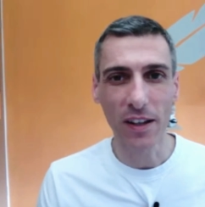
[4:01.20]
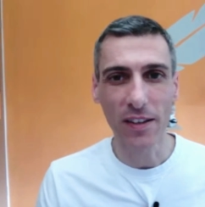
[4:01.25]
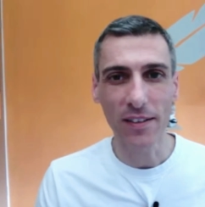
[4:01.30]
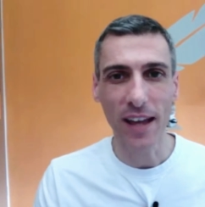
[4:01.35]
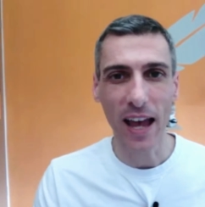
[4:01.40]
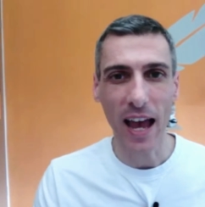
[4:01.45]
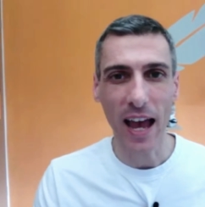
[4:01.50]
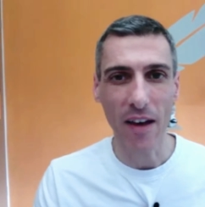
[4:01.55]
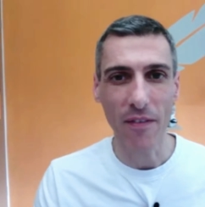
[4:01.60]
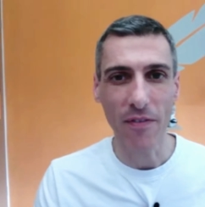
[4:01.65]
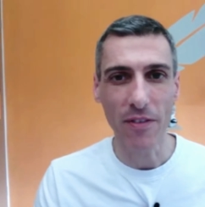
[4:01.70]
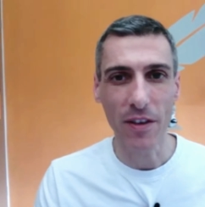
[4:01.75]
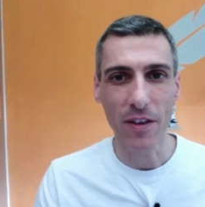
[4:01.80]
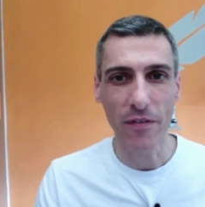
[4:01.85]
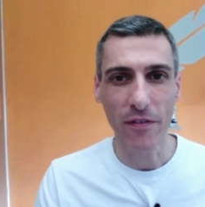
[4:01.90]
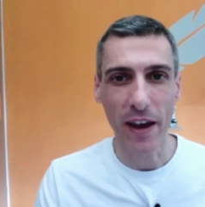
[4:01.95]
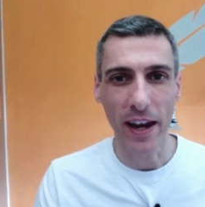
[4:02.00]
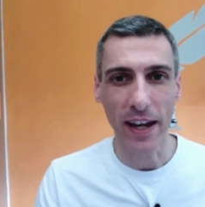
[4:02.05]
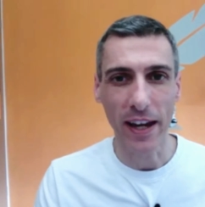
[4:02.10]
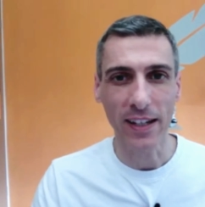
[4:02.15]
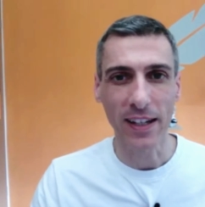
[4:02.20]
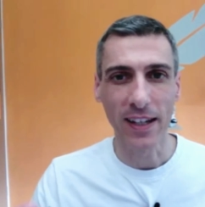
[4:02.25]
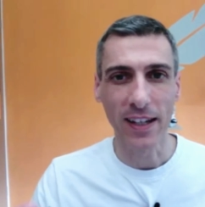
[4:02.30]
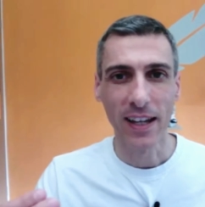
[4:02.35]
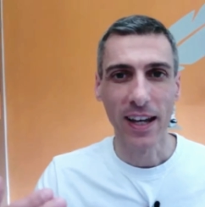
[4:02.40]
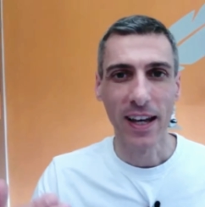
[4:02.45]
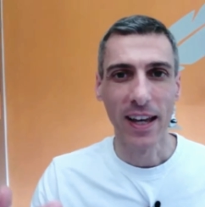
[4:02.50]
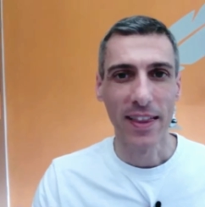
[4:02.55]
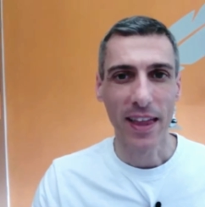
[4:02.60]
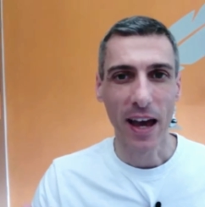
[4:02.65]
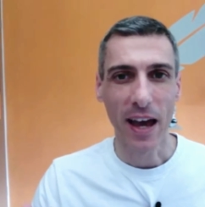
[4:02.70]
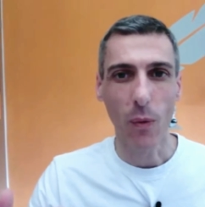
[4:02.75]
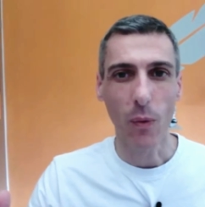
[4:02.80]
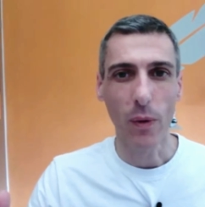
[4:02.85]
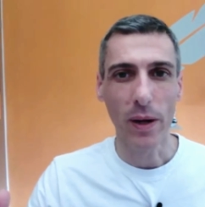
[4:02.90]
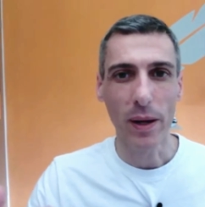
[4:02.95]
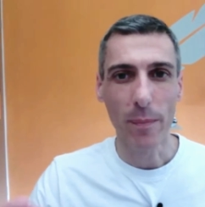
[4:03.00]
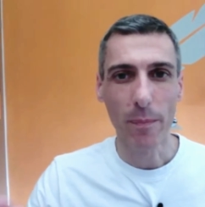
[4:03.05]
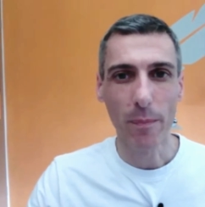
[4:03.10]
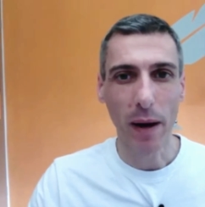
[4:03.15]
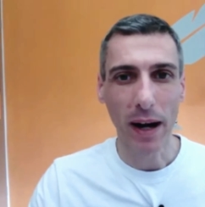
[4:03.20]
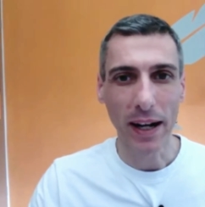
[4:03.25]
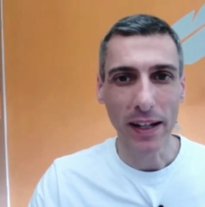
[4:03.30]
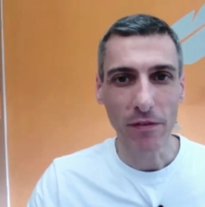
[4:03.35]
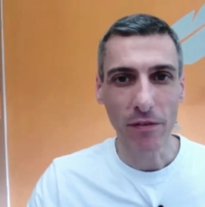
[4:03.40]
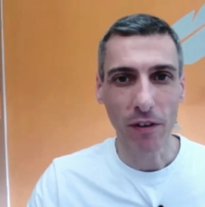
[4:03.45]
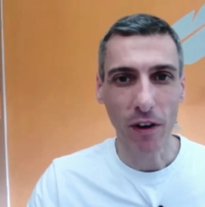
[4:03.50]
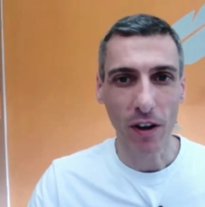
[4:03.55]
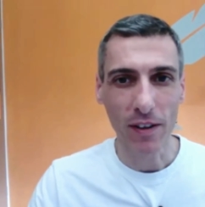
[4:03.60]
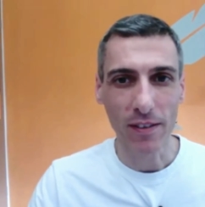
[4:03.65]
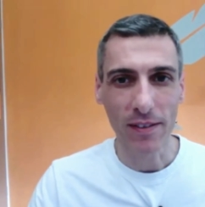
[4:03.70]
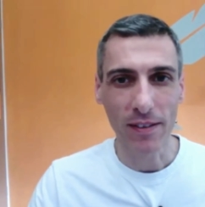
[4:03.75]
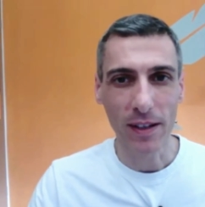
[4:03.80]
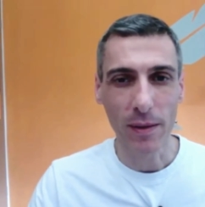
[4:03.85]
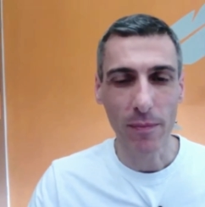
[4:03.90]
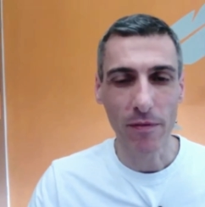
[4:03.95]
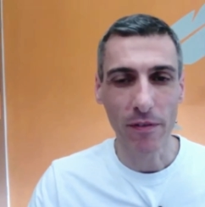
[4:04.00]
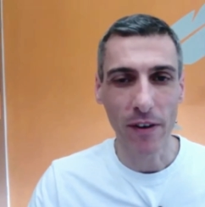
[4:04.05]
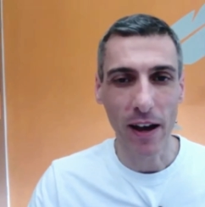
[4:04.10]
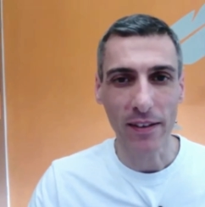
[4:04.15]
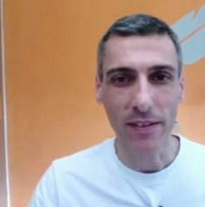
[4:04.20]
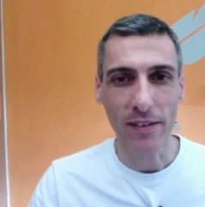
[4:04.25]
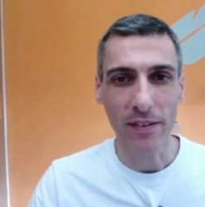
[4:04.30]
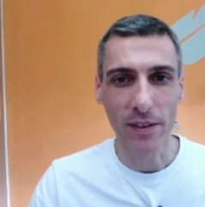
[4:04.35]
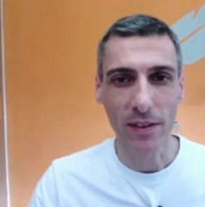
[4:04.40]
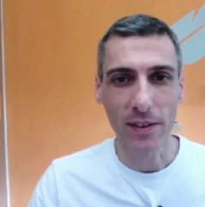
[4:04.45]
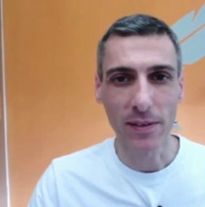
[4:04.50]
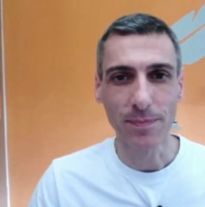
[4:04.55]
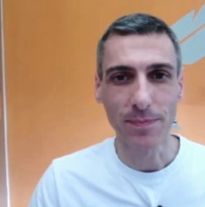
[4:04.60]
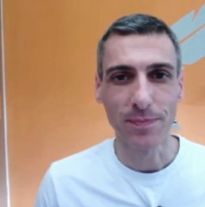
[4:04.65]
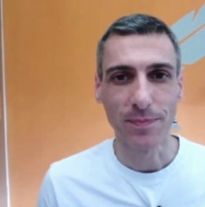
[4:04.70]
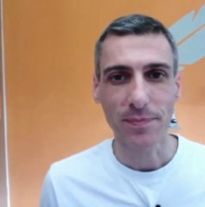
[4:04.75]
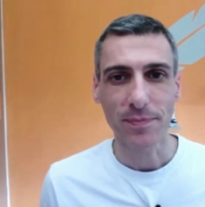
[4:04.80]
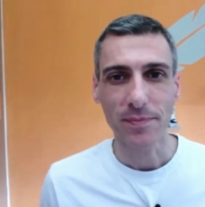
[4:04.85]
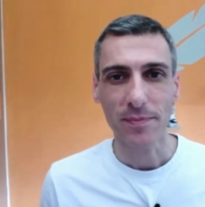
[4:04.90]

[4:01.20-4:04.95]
does have the effect that we might fall asleep faster.